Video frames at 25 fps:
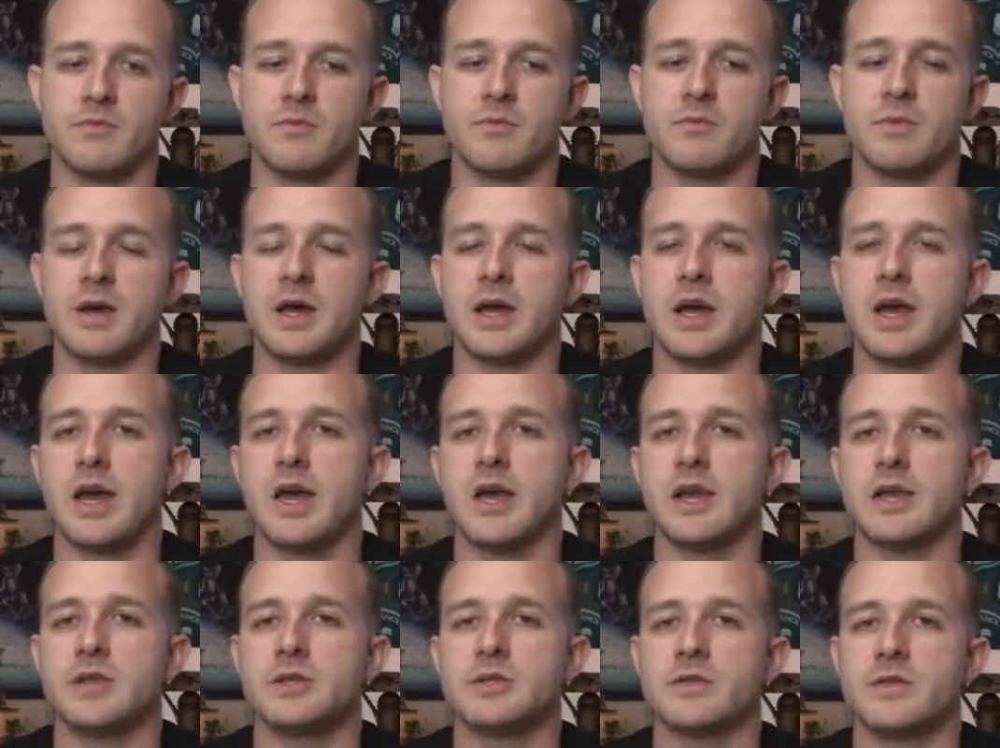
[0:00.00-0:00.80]
my
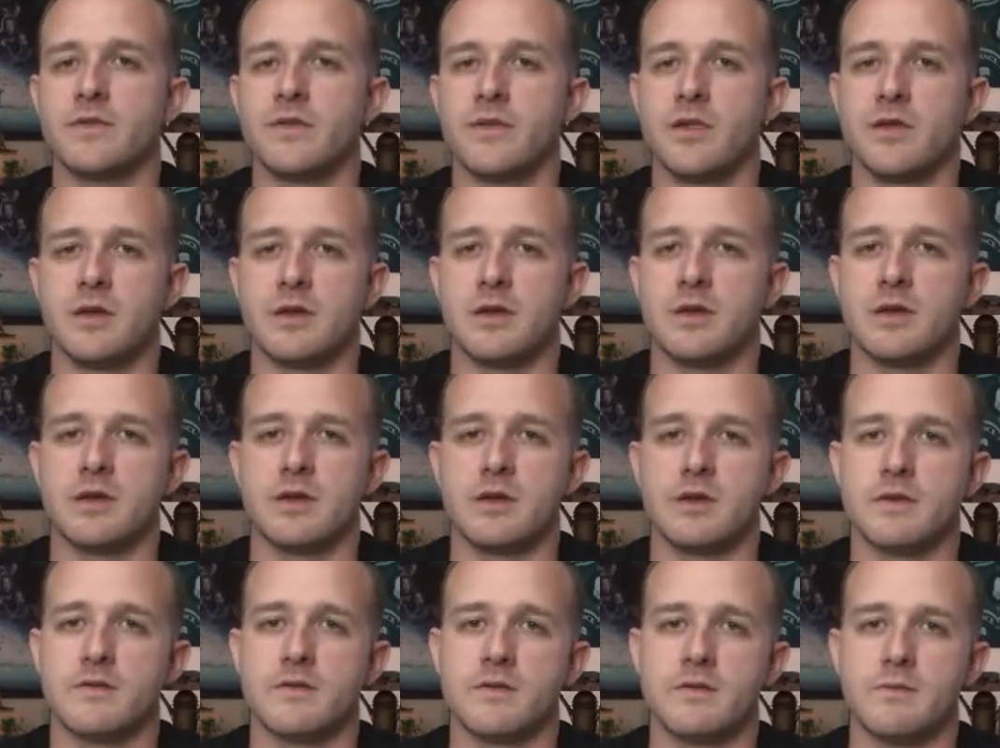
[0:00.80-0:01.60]
edge of
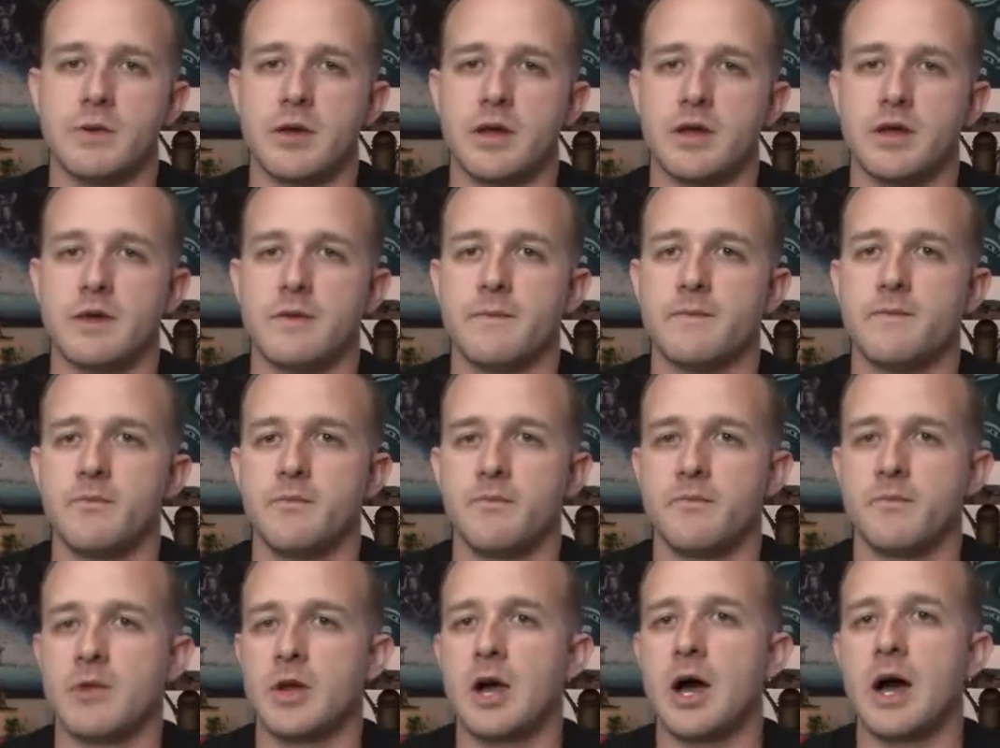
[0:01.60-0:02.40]
my
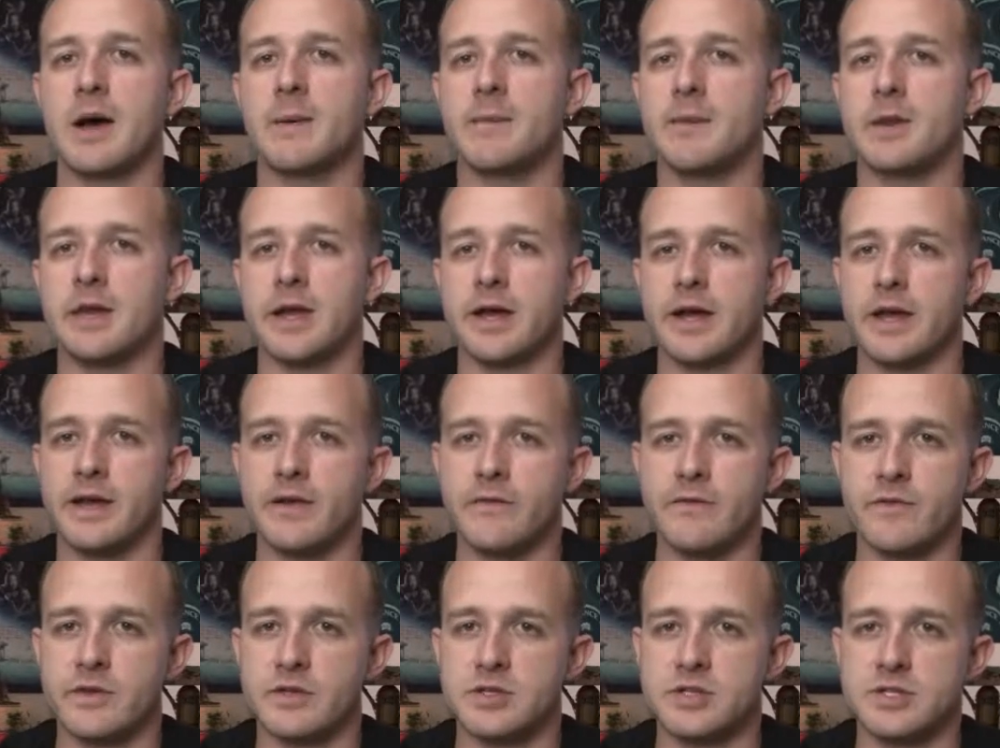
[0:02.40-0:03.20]
hobby
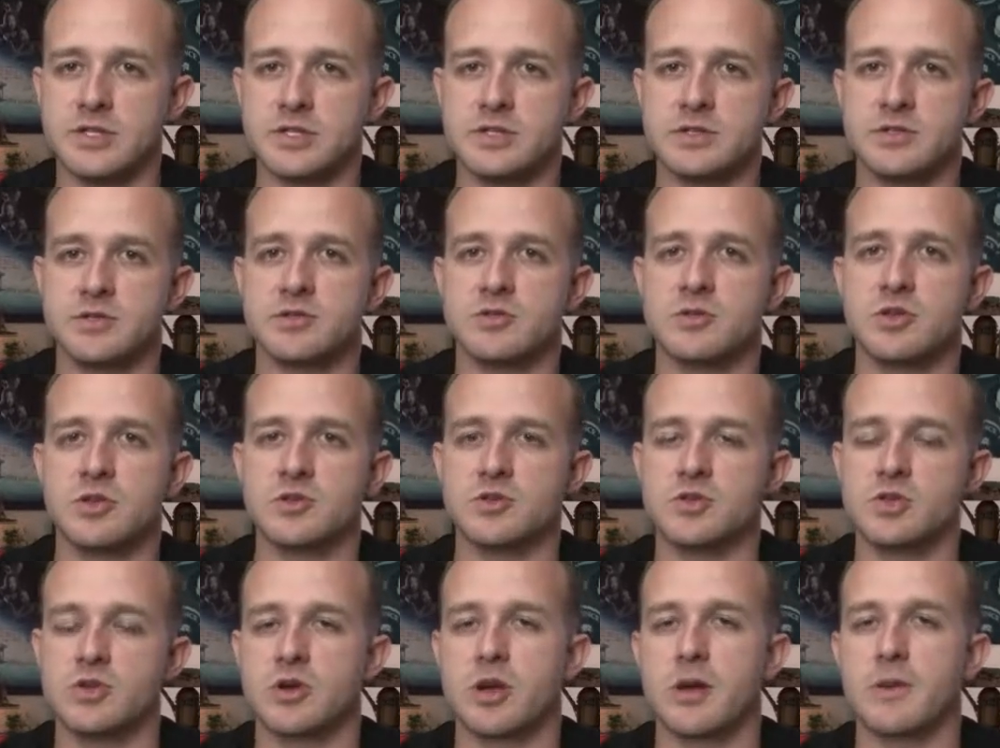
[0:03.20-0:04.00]
knife and just
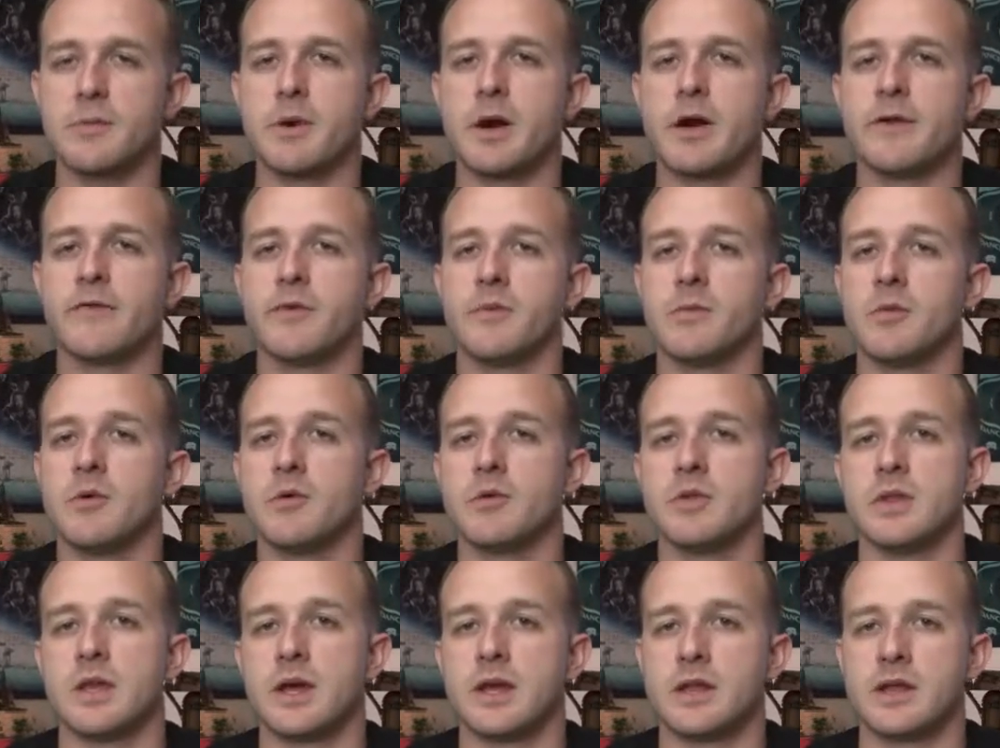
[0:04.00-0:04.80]
scrape off a
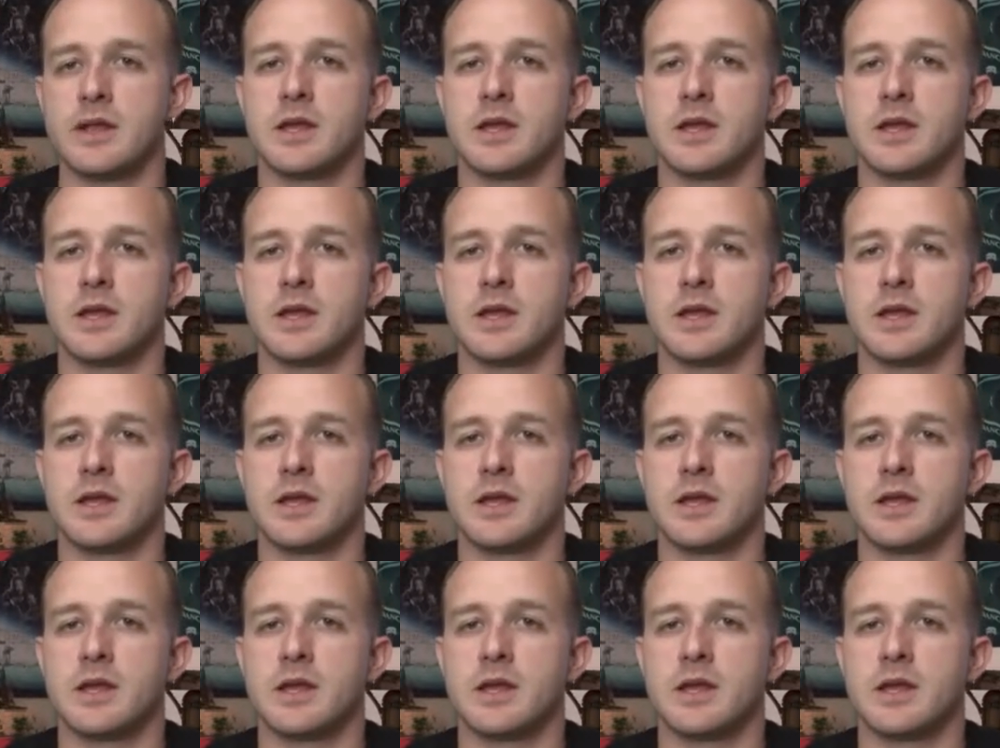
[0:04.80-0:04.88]
mold line.